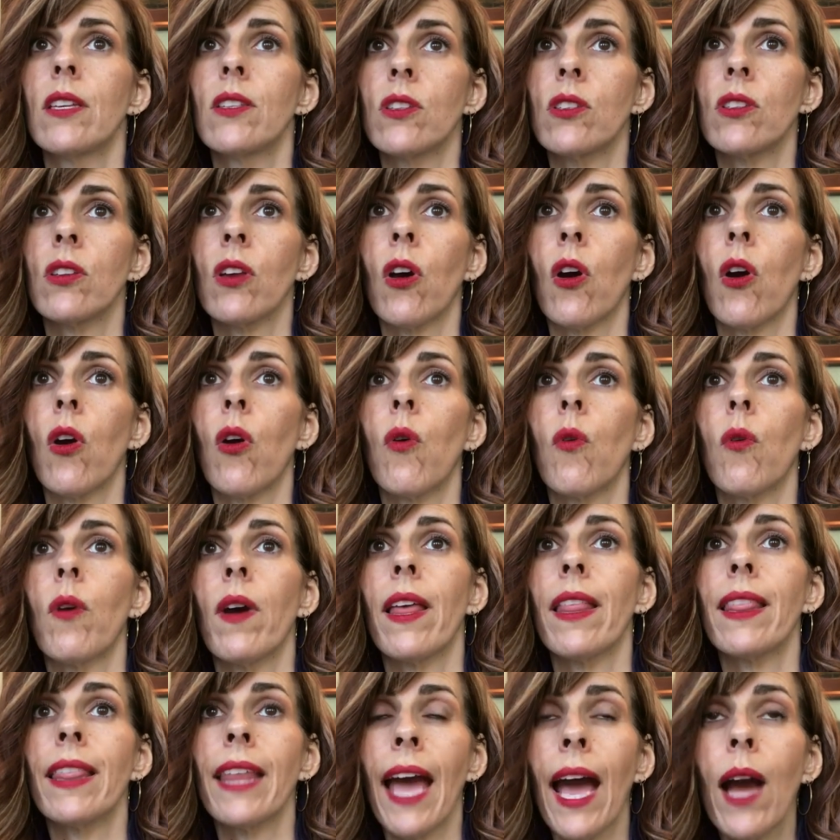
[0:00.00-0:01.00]
So
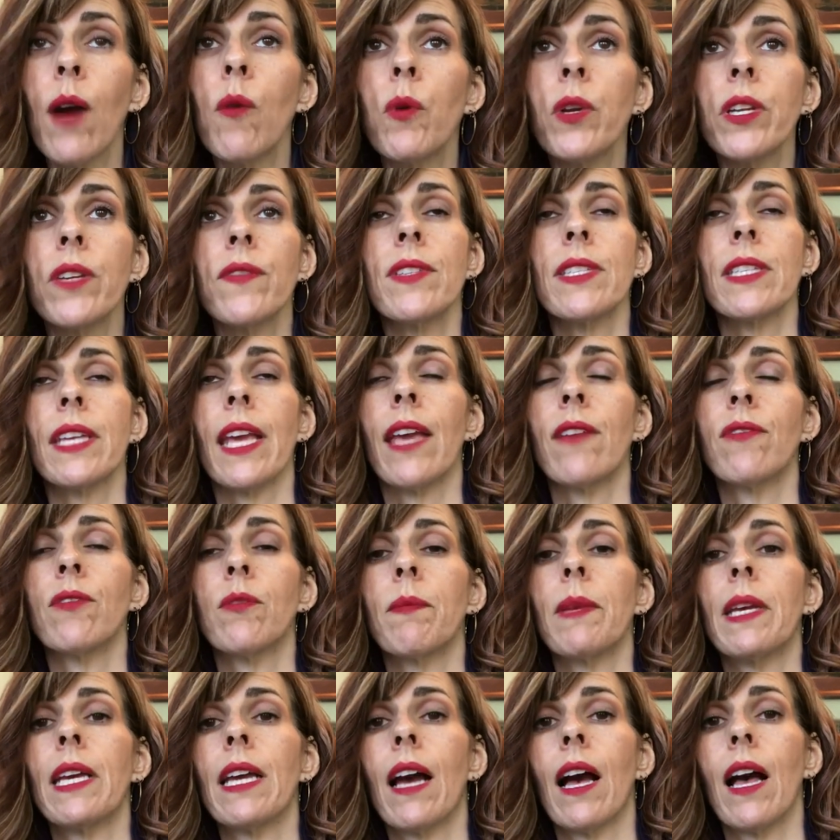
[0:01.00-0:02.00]
that would have saved
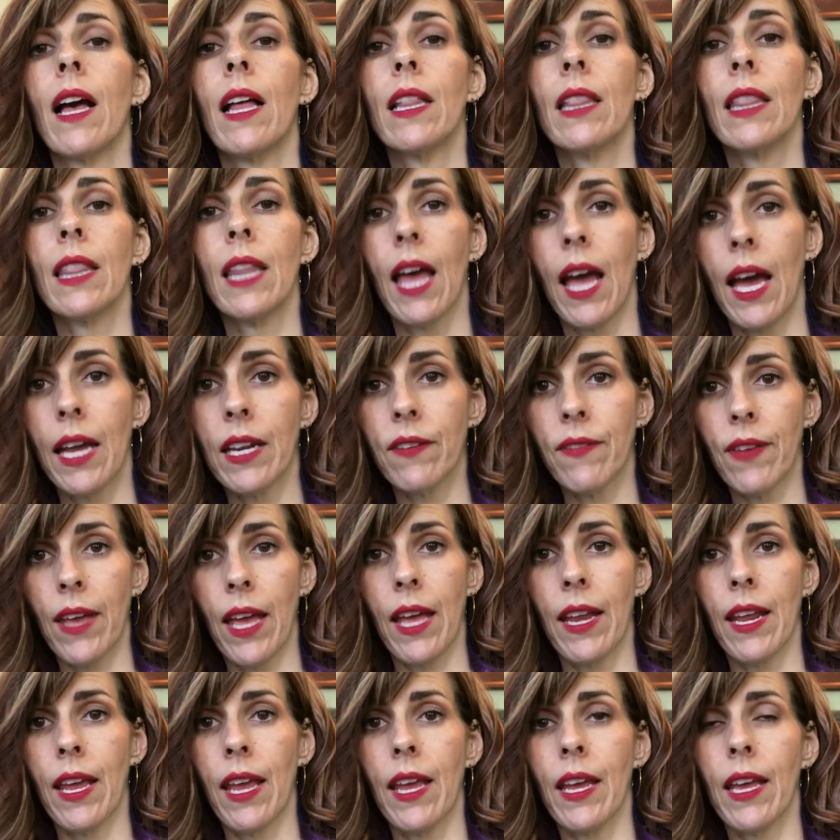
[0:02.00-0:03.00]
me a lot of
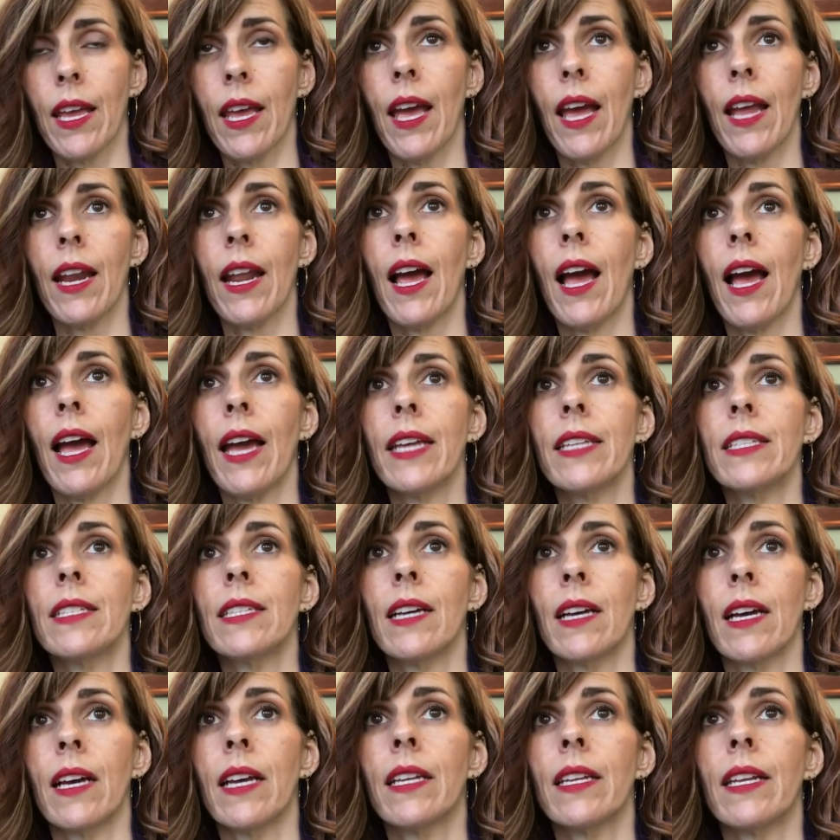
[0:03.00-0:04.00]
headache had I
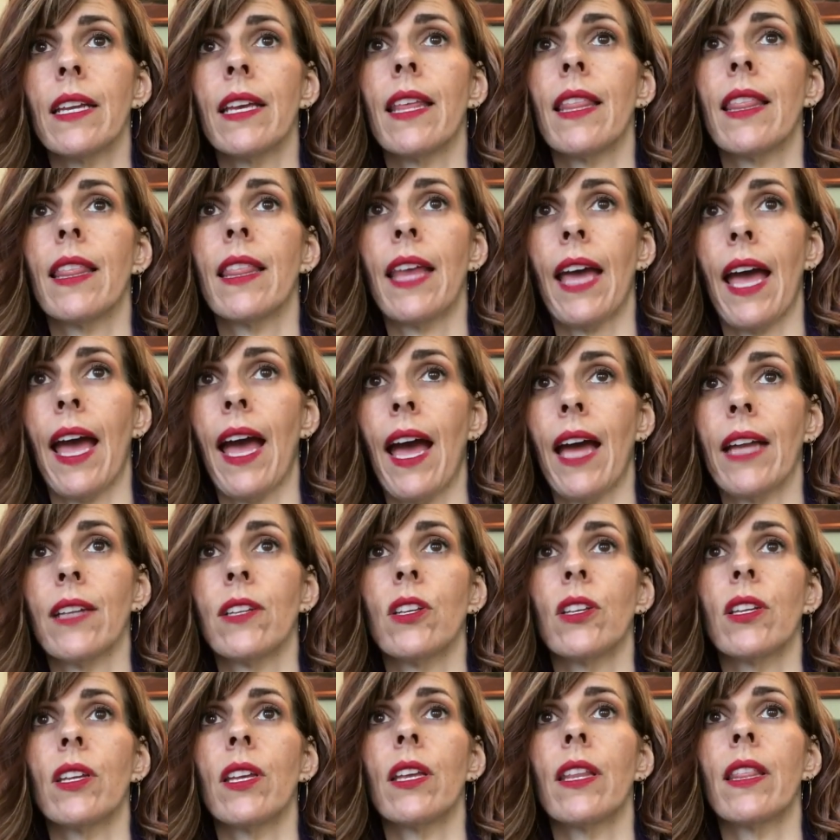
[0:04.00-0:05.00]
done that.
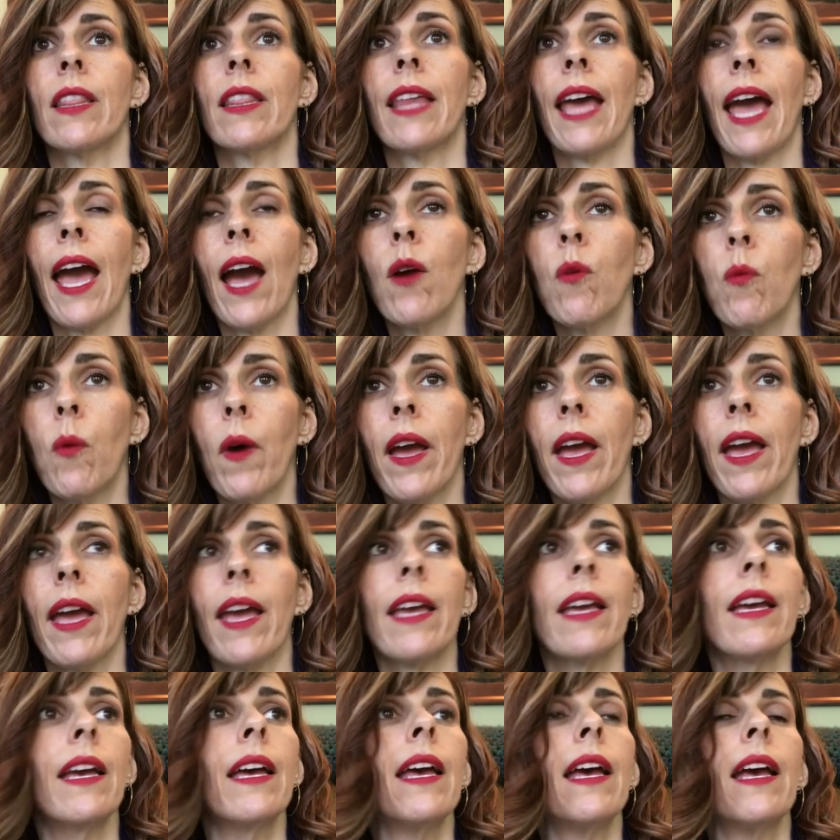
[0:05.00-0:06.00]
That
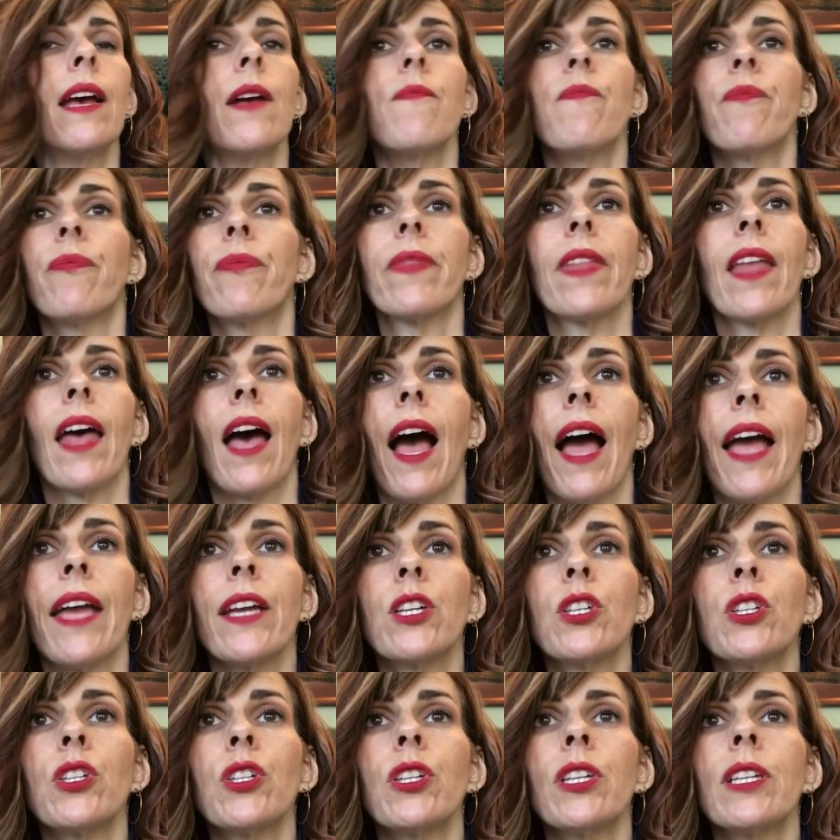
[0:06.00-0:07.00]
way I
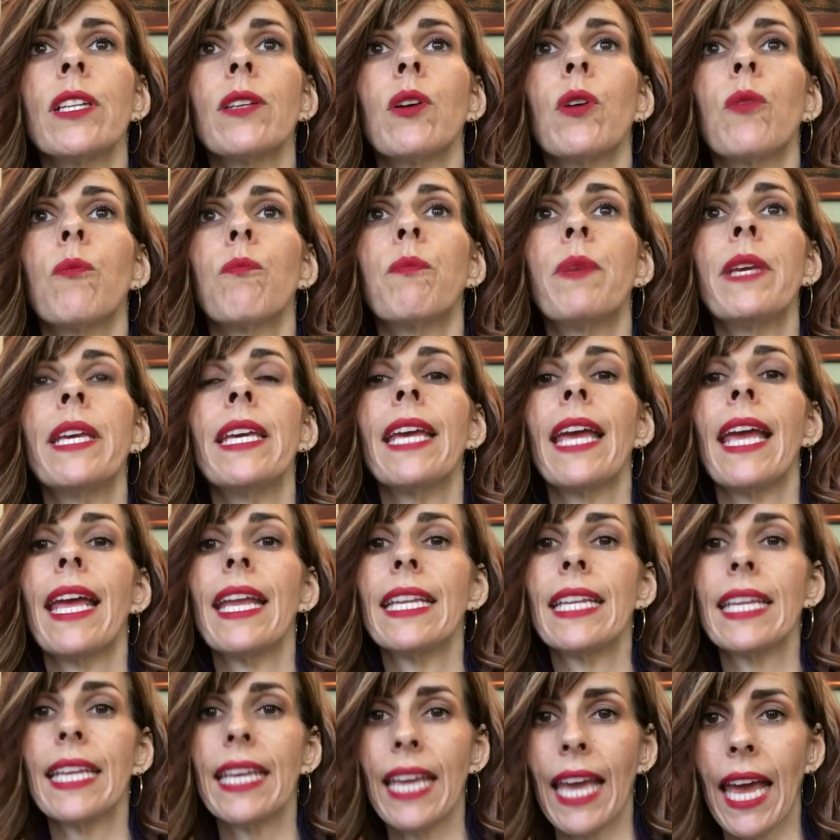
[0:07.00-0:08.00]
could be
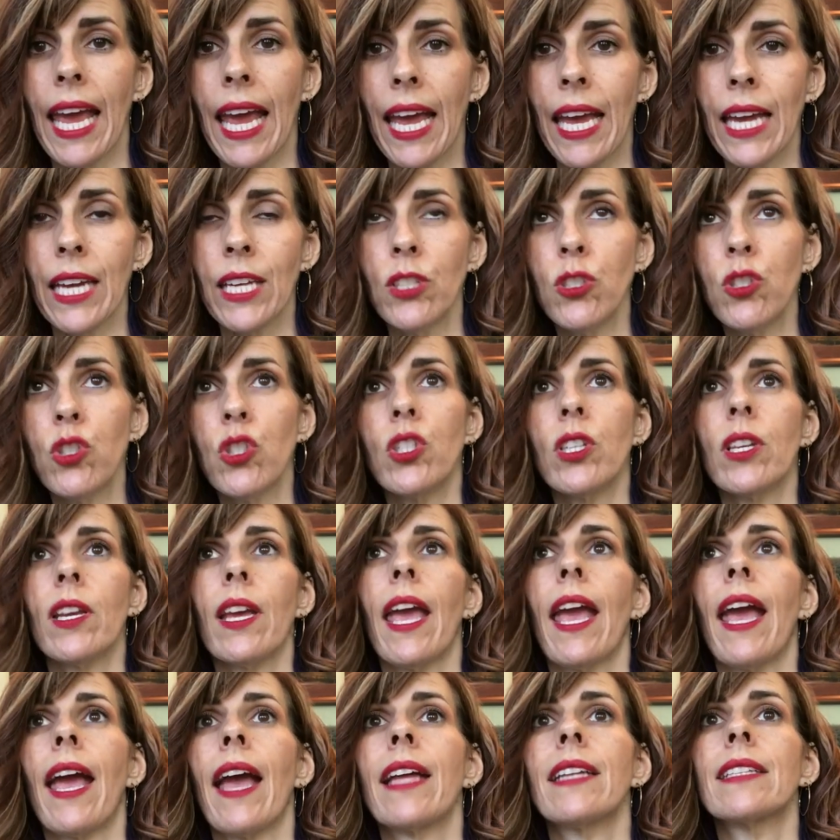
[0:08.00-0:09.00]
engaged,
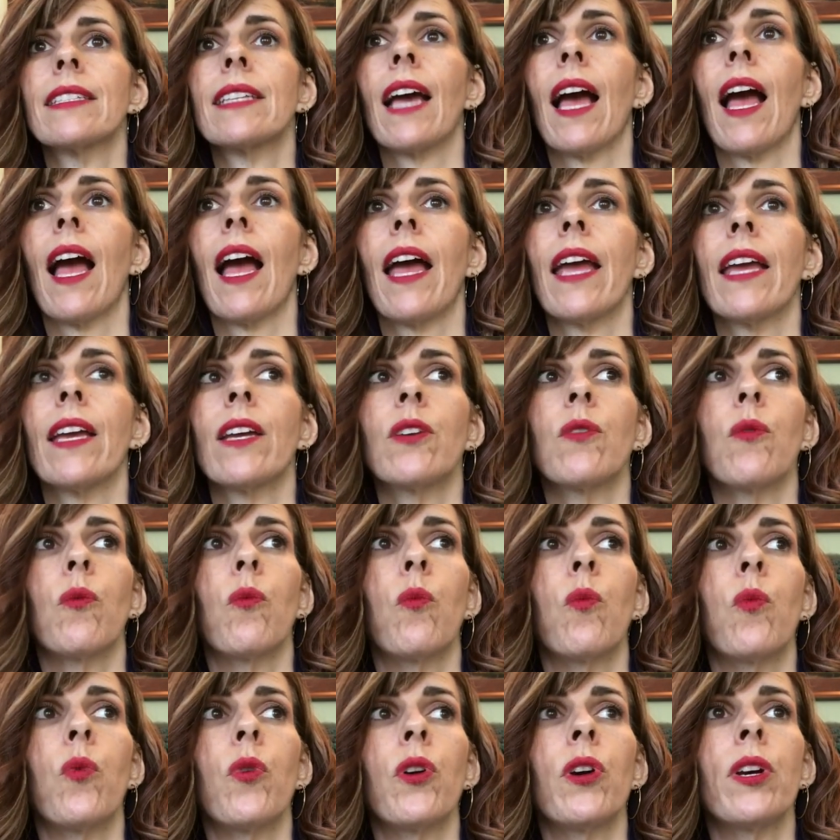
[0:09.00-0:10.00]
and I
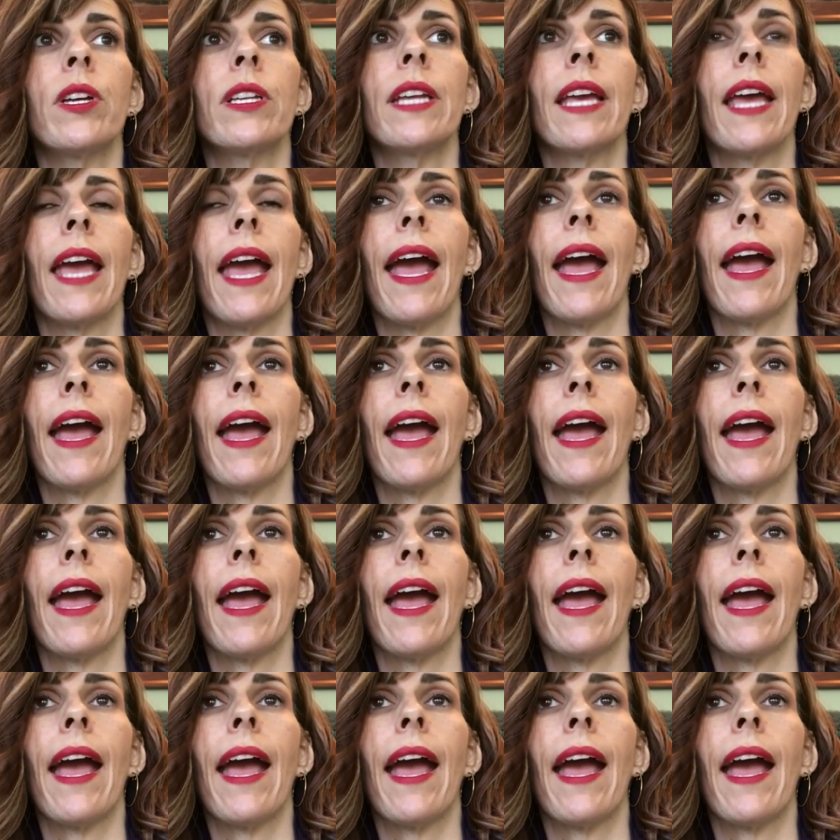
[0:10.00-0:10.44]
would,